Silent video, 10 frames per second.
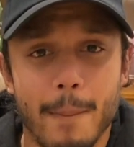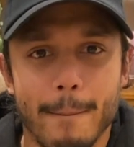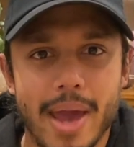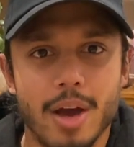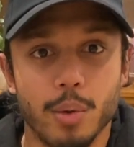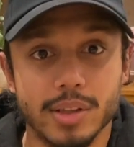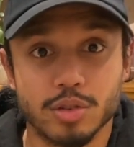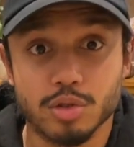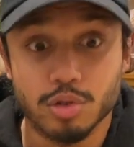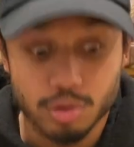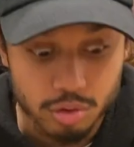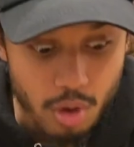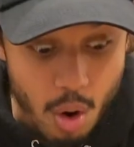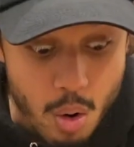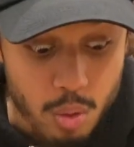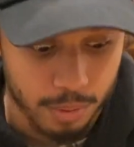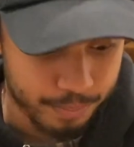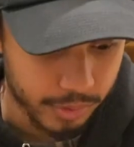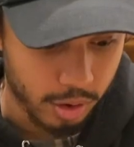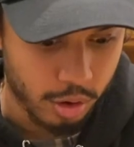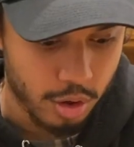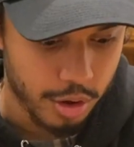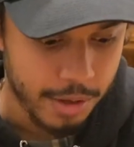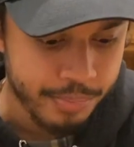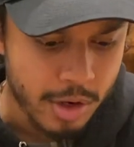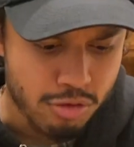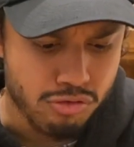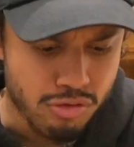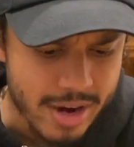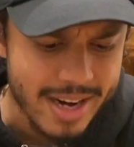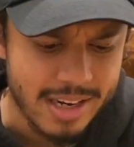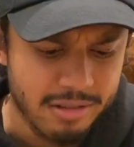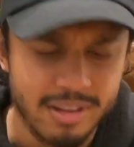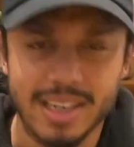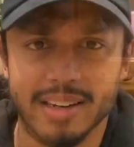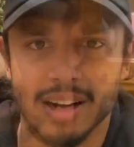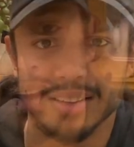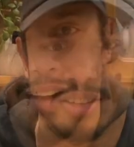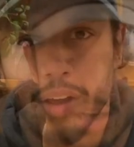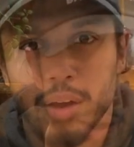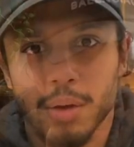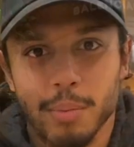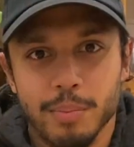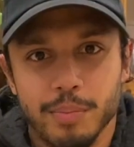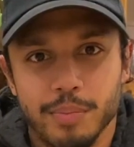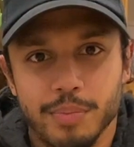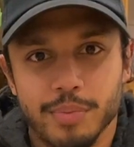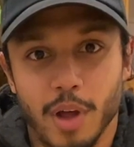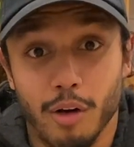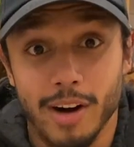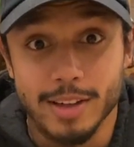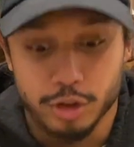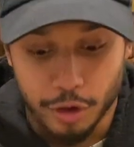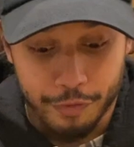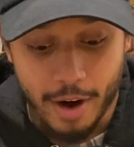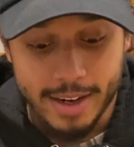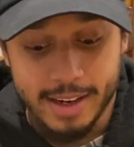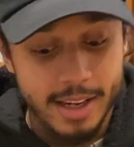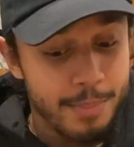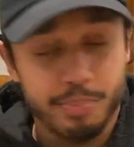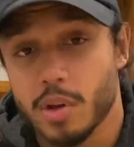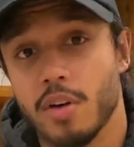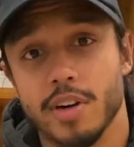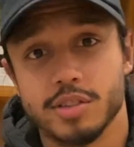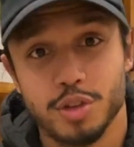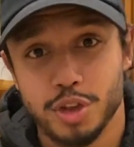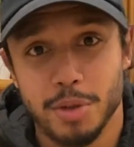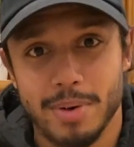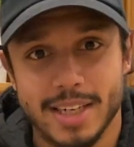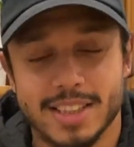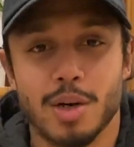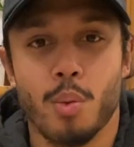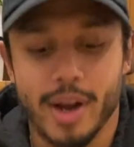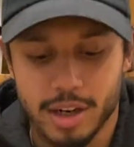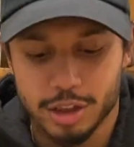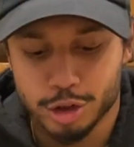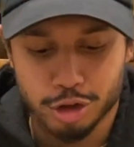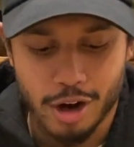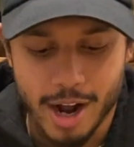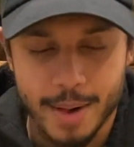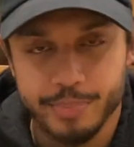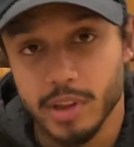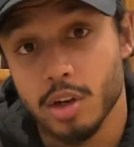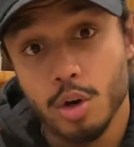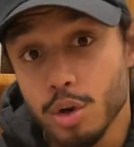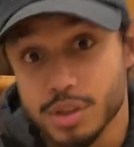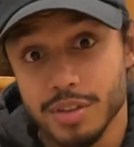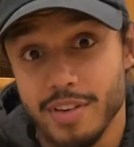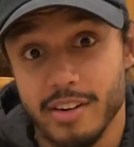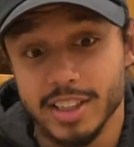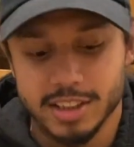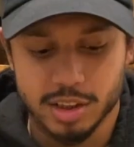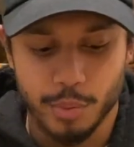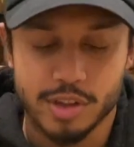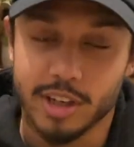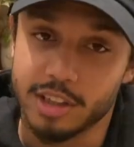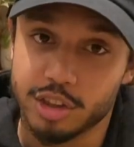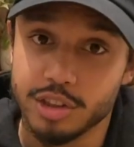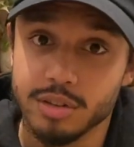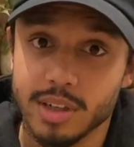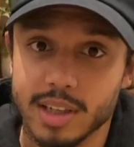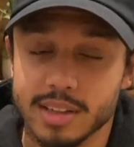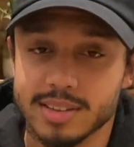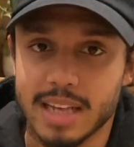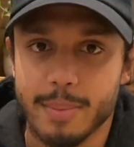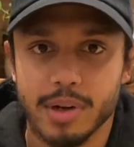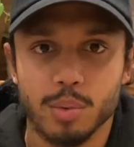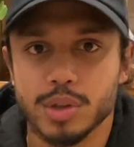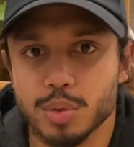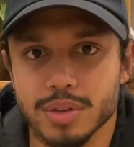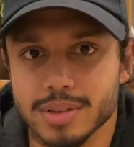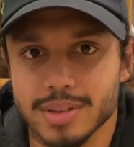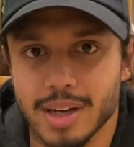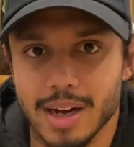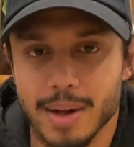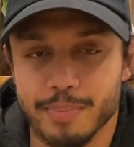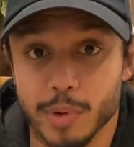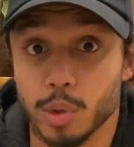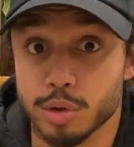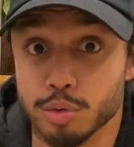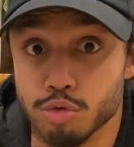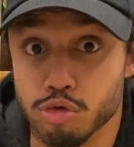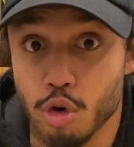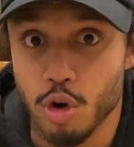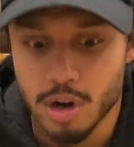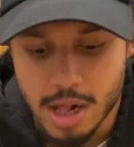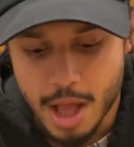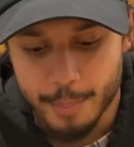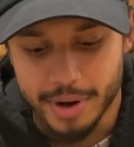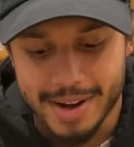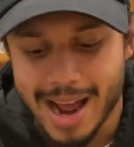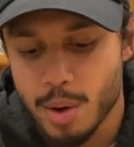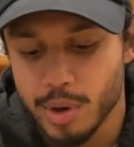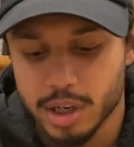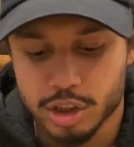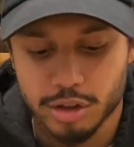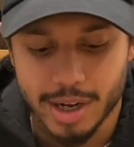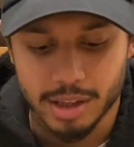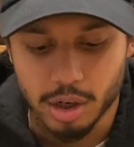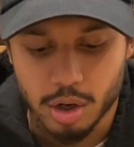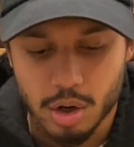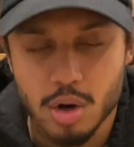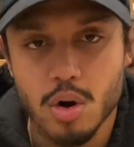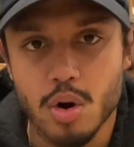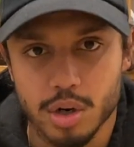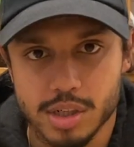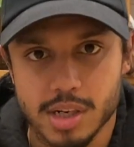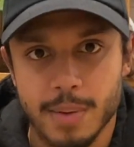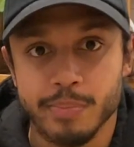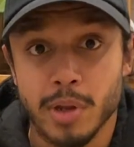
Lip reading: mayo is so good. Really, really nice. All right, so finally, of our sushi platter, we're gonna try the cooked variation. So we tried the tuna and the salmon, which was raw. But now we're gonna try the cooked